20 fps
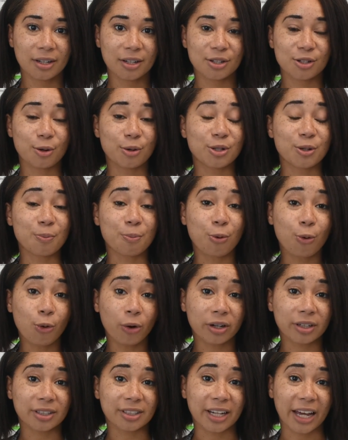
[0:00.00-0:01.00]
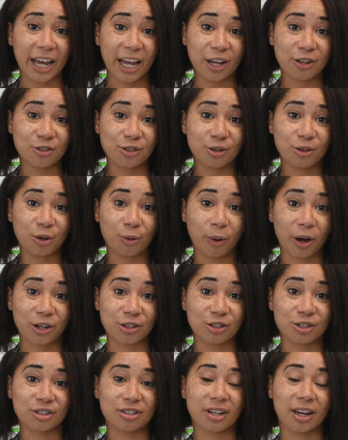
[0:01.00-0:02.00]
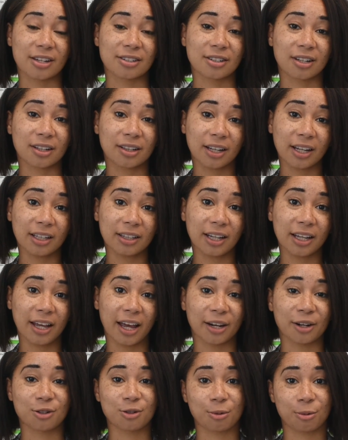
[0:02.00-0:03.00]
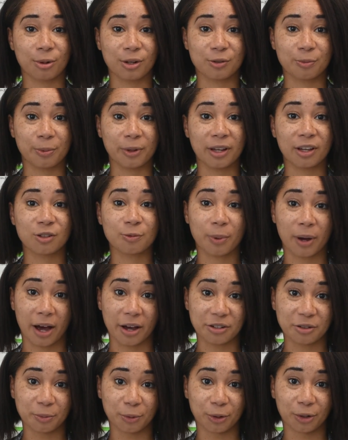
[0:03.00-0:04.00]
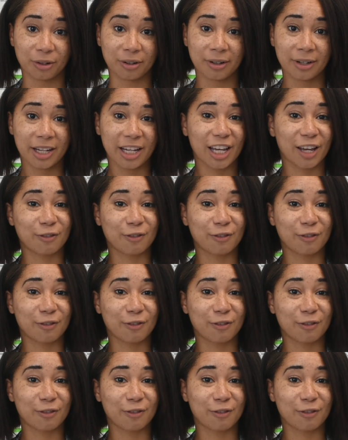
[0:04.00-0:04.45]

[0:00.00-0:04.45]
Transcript: So it's important to answer the questions as cleanly and as crisply as possible.